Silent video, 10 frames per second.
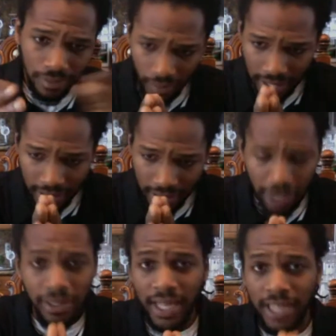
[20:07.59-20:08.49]

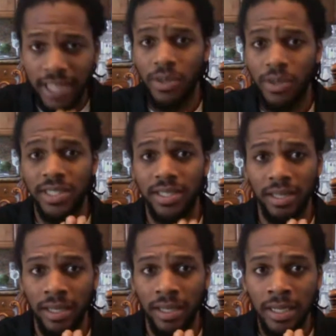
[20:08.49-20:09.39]
Literally, I just wanted
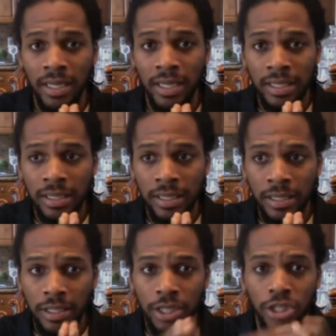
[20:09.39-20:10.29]

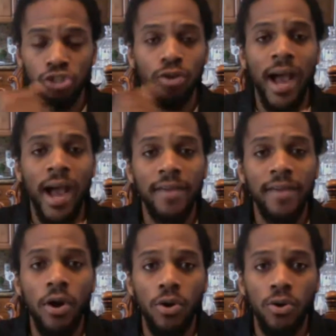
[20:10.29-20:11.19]
to drive
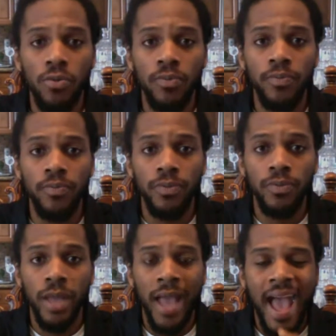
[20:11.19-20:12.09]
home
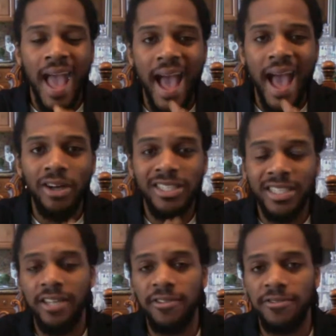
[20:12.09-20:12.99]
how
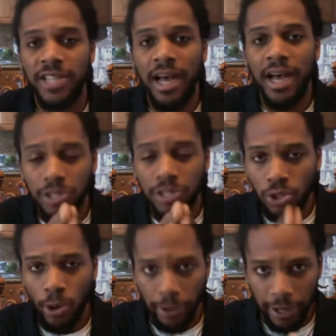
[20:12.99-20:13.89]
Steve Jobs'
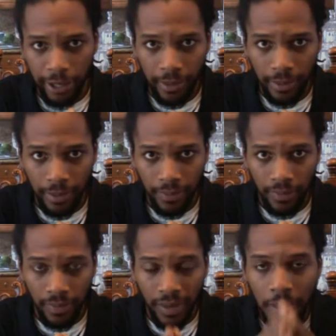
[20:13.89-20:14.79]
story
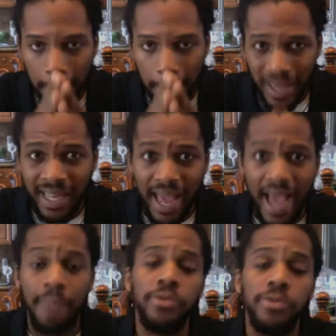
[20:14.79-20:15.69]
made Apple.